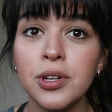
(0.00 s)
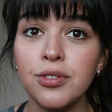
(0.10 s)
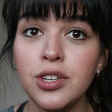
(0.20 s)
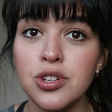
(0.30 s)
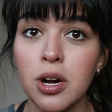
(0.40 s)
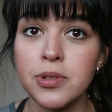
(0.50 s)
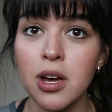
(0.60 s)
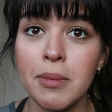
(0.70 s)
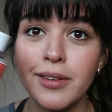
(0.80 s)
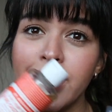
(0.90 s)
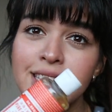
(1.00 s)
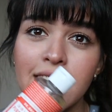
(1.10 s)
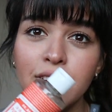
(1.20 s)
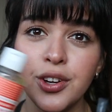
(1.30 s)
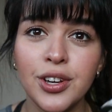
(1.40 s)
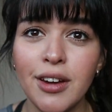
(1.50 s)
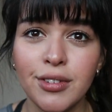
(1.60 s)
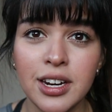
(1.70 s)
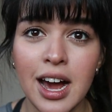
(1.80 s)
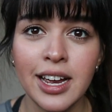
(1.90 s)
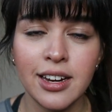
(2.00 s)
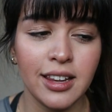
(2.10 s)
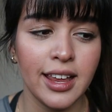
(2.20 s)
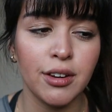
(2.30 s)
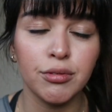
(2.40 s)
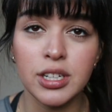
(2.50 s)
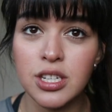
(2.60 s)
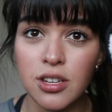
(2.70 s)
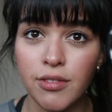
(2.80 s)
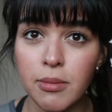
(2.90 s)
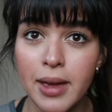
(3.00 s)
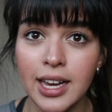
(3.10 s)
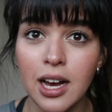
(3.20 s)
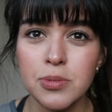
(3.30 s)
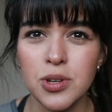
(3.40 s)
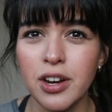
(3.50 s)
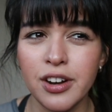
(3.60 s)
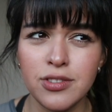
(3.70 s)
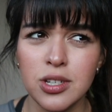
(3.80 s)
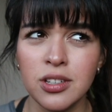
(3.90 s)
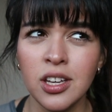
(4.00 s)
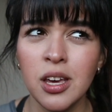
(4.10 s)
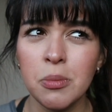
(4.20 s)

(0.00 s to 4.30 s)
put a few drops on my Face Halo every night and like rinse off the makeup so I don't have to